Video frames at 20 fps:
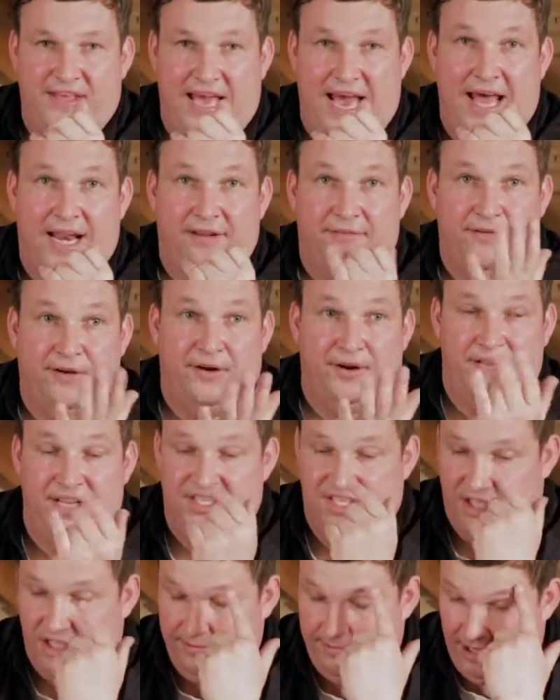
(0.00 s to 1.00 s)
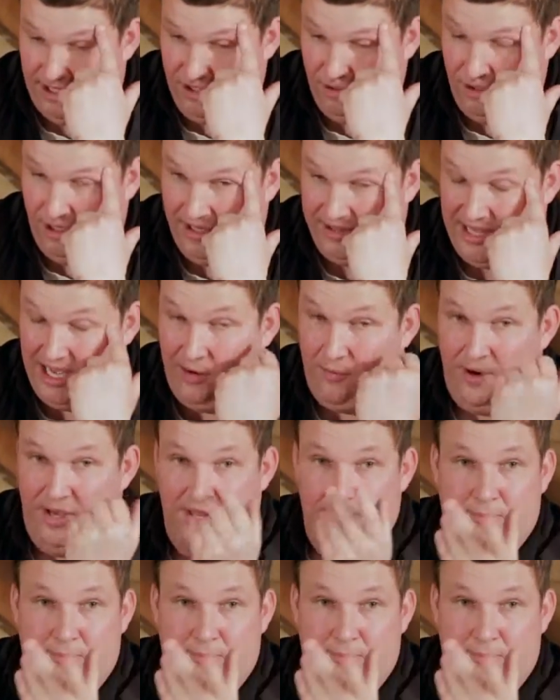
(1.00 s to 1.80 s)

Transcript: the attic very easily by doing it that way.